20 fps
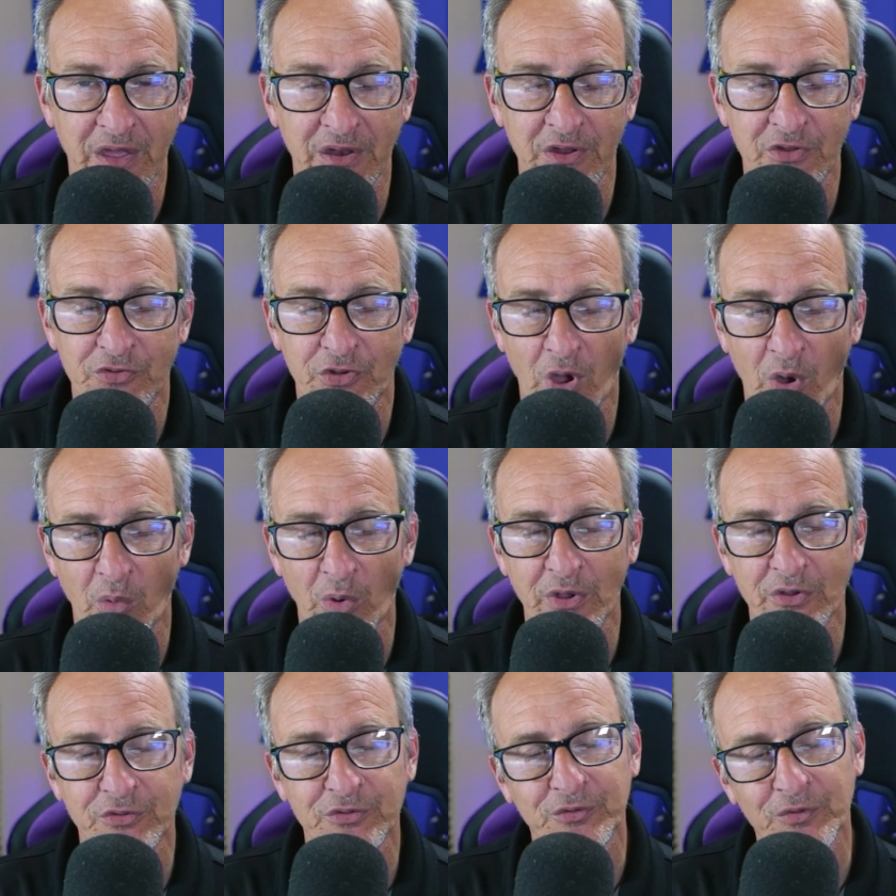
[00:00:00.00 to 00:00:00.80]
it's
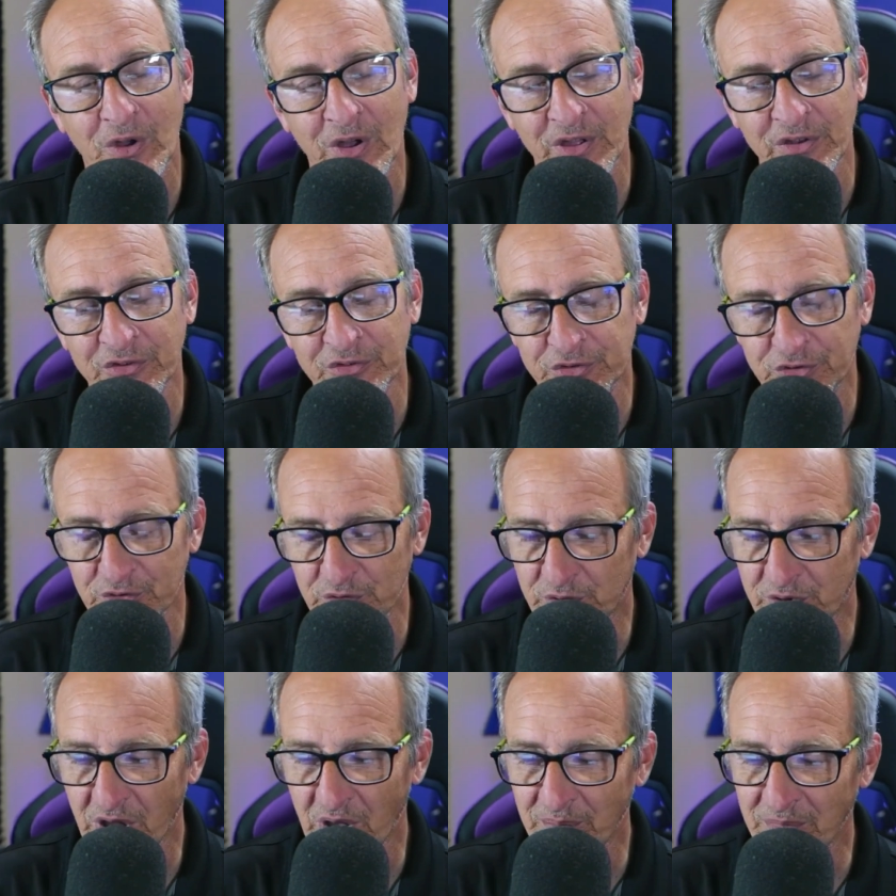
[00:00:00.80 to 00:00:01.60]
always fun
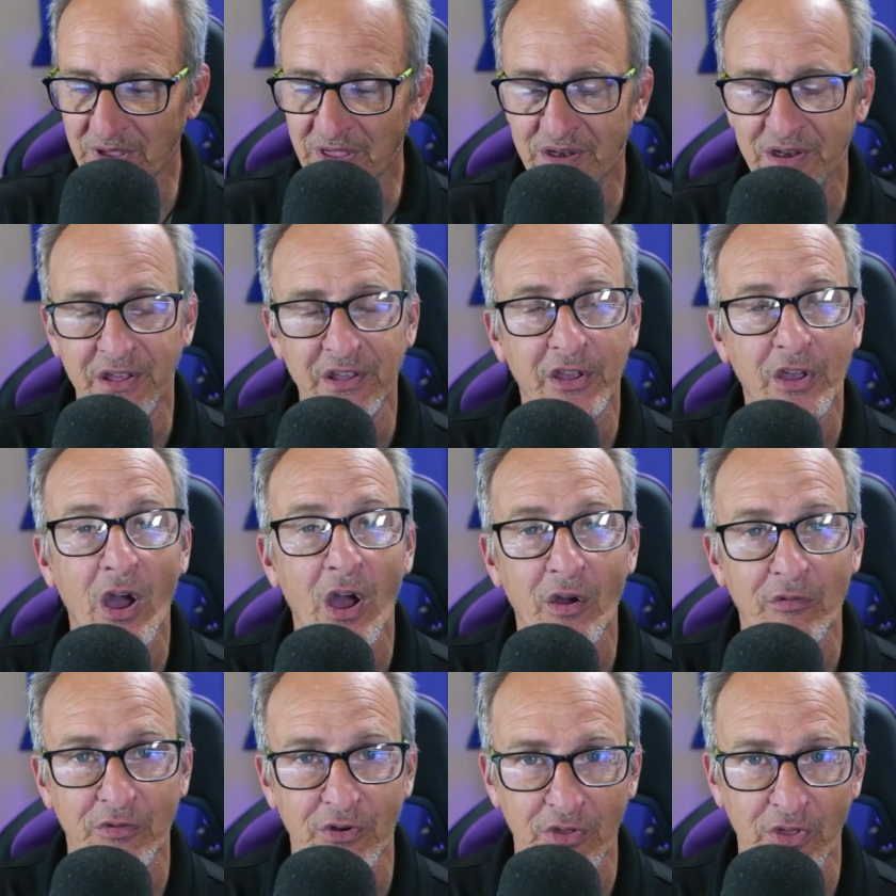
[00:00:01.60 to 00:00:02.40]
to come in and
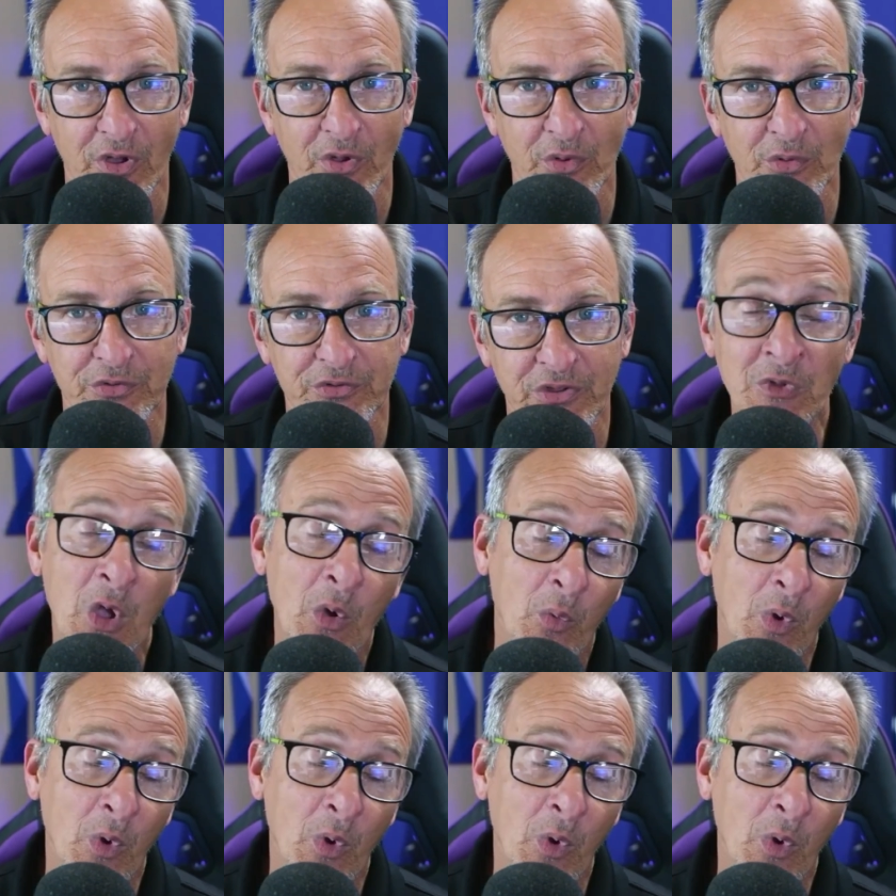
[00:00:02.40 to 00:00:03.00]
cover those.